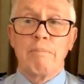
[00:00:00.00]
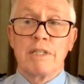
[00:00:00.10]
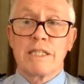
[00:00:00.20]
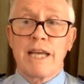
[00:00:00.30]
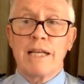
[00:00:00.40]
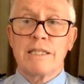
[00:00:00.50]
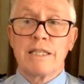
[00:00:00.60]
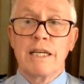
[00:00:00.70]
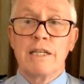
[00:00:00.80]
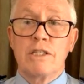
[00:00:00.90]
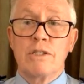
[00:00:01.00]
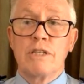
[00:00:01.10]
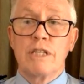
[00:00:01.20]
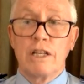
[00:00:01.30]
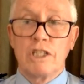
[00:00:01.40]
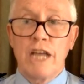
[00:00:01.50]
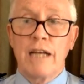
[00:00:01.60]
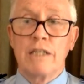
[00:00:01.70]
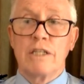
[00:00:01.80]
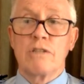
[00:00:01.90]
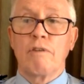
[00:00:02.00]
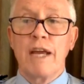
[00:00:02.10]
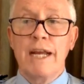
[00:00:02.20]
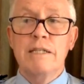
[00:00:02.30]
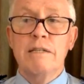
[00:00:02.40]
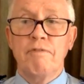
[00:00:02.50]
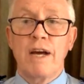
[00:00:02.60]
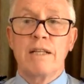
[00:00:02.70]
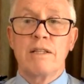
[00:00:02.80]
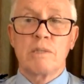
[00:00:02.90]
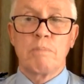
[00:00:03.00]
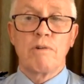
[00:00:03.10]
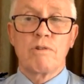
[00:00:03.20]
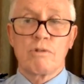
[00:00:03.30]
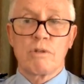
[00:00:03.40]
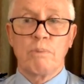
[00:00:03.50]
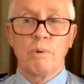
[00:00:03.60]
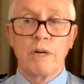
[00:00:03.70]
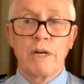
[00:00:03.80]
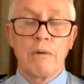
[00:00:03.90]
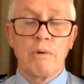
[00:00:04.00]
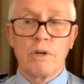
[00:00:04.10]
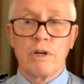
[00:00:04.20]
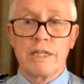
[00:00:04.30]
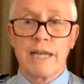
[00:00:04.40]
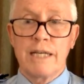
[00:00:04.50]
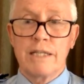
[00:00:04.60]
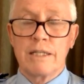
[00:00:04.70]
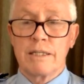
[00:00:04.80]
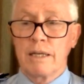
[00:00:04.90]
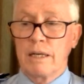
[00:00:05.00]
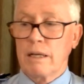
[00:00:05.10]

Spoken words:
discuss the issues and the challenges of interfaith spiritual support in our organisations.